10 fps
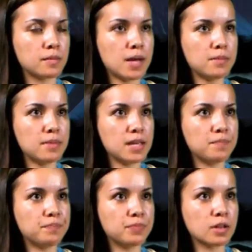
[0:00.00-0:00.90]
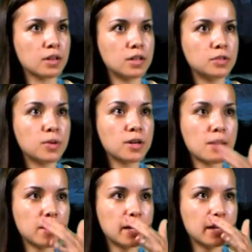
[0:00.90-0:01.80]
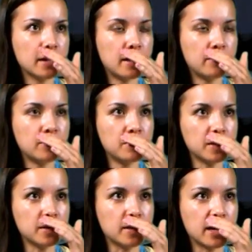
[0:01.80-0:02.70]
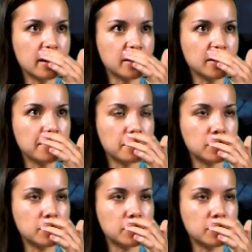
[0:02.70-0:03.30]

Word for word: Might be, because we're not playing a familiar character from